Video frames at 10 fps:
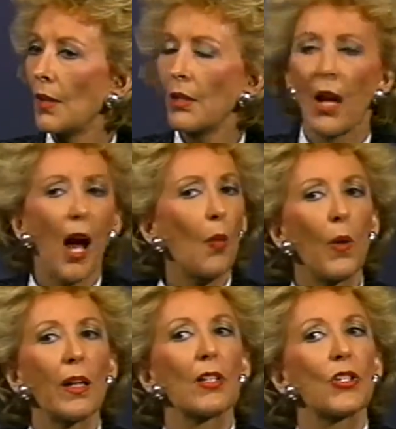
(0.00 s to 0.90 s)
Not
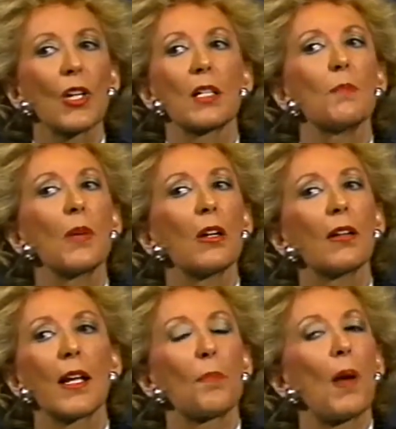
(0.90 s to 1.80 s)
when it's just
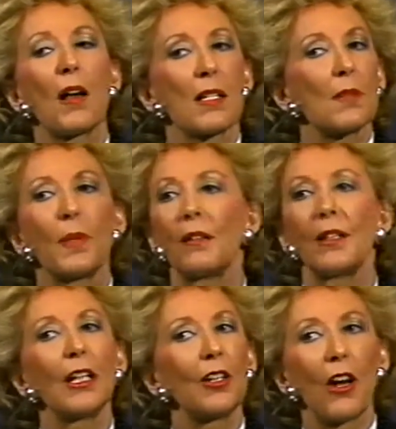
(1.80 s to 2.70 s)
merely a
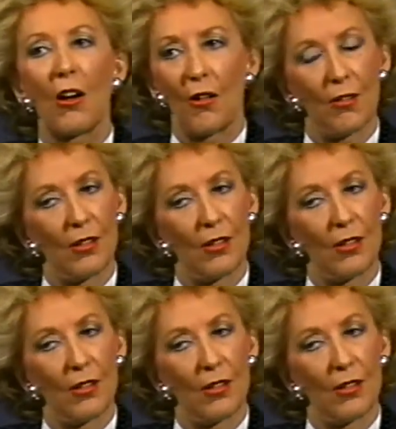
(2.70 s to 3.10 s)
possibility, no.